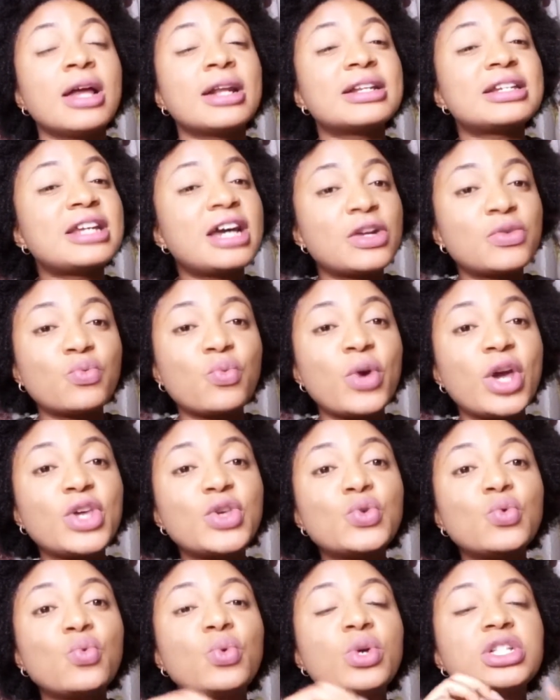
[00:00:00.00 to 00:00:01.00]
That way
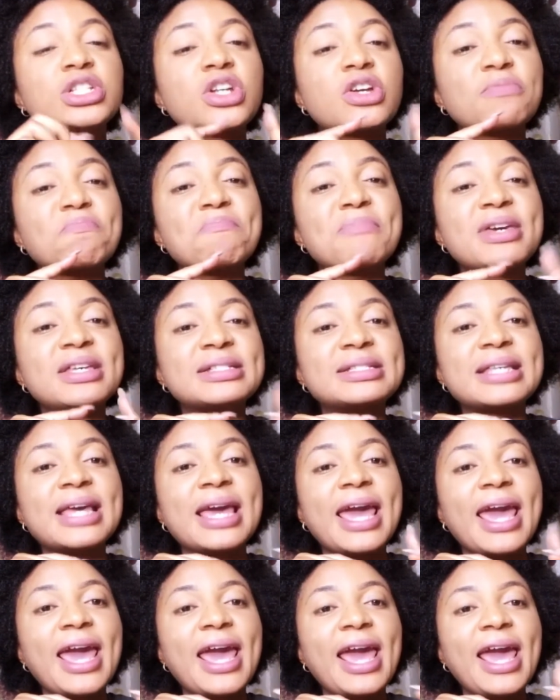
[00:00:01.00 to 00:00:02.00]
you will not miss
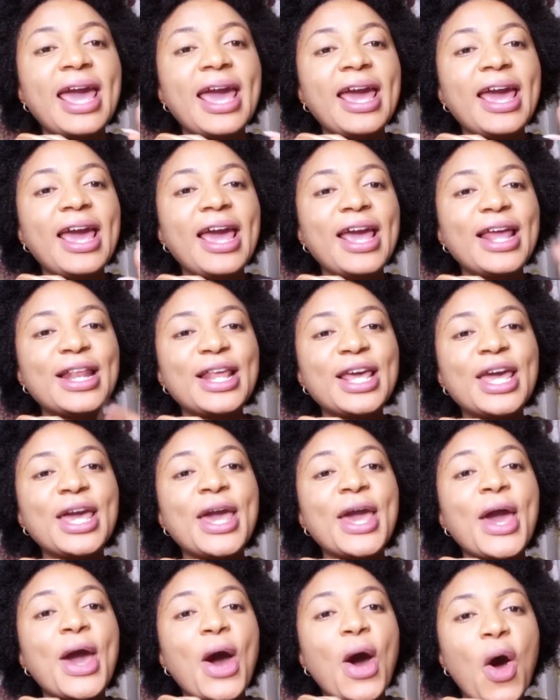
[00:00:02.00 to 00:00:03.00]
any
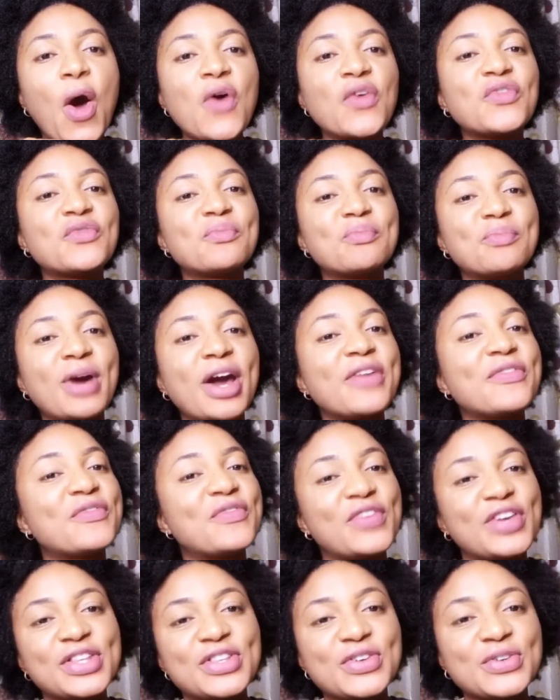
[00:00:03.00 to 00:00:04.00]
of my
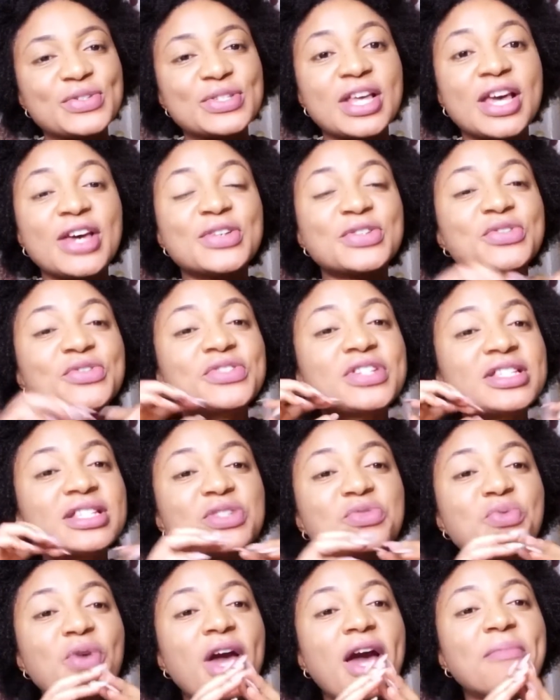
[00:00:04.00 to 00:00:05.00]
videos. So this
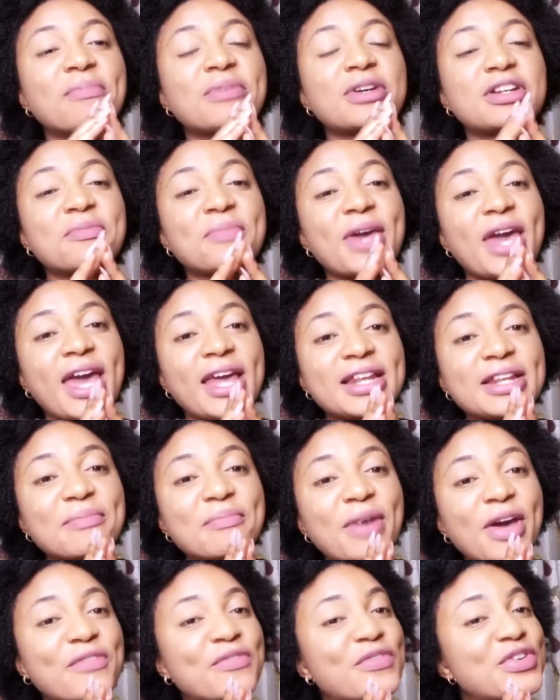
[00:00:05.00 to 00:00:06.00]
is where I'm gonna be ending
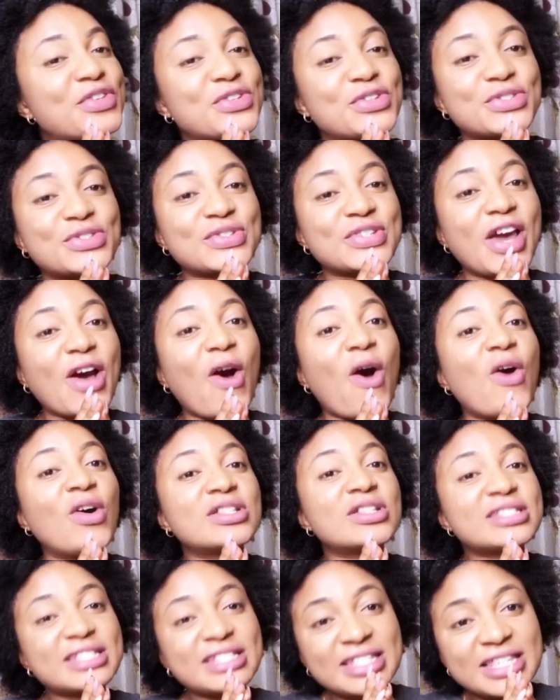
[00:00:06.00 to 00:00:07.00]
my video today.
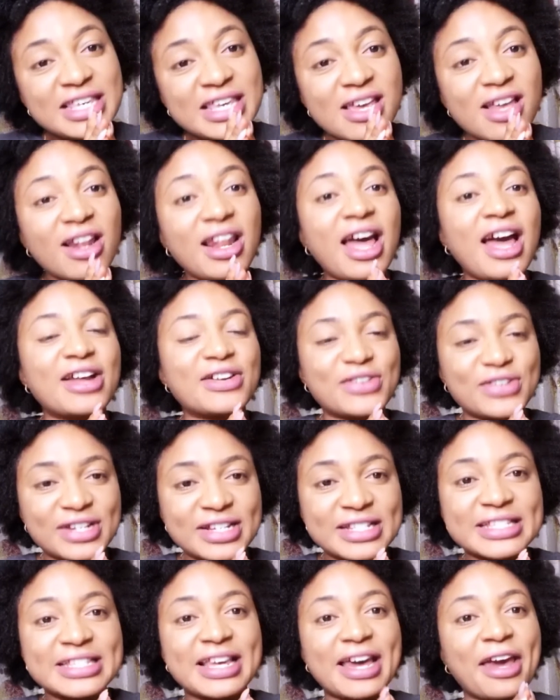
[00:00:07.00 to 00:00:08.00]
Until another
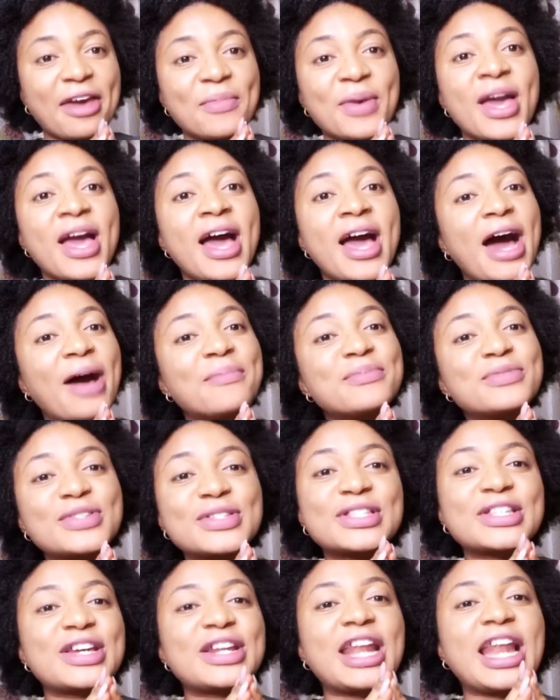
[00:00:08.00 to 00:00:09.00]
time, I'm
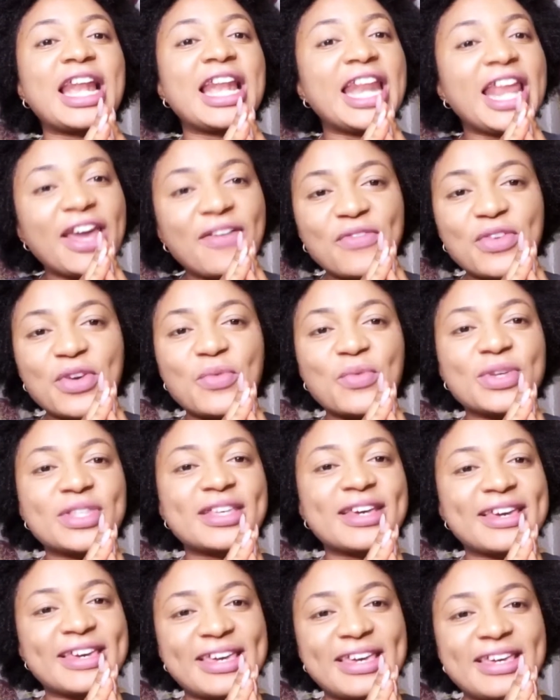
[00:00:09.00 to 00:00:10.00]
just gonna leave you with
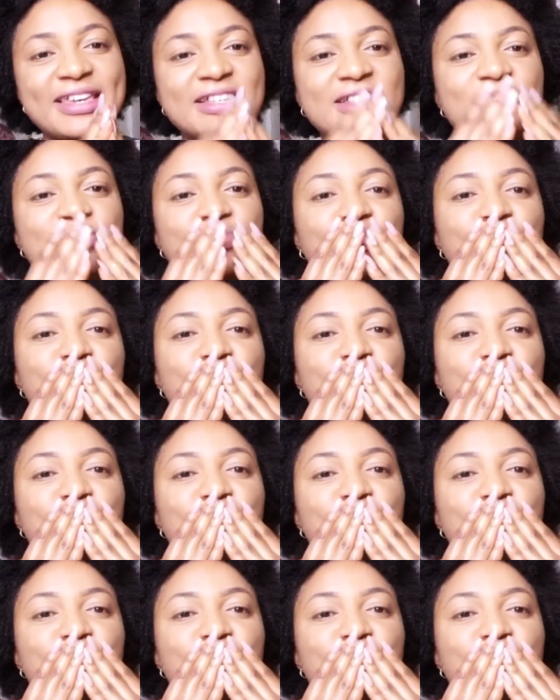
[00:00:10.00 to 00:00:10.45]
a kiss.